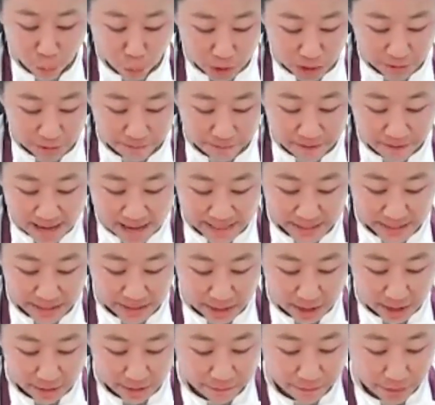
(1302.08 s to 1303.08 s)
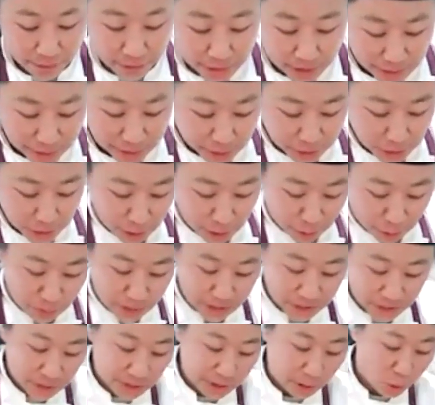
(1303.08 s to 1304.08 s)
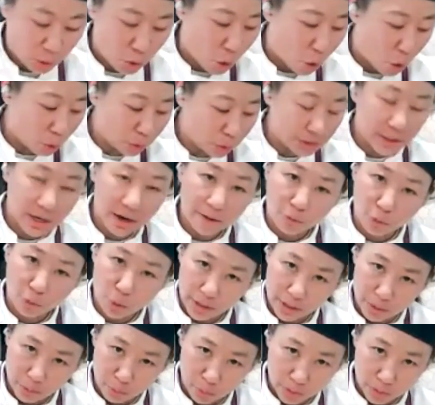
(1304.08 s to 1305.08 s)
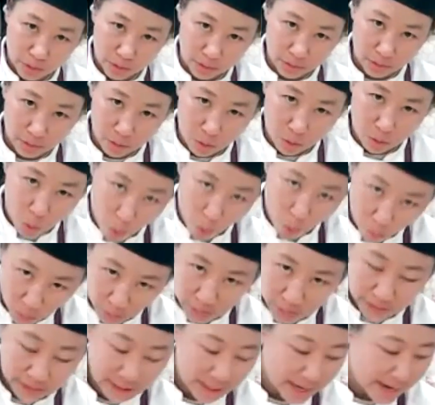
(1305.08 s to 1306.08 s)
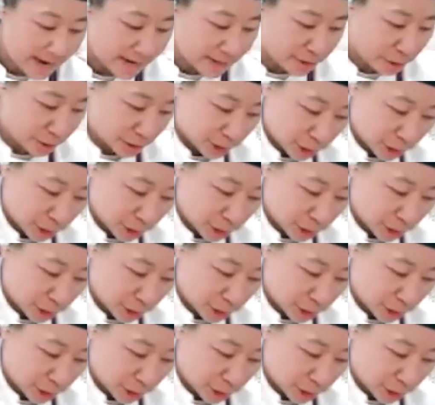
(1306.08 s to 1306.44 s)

you've worked fast enough, the dough is still cold enough where it will hold and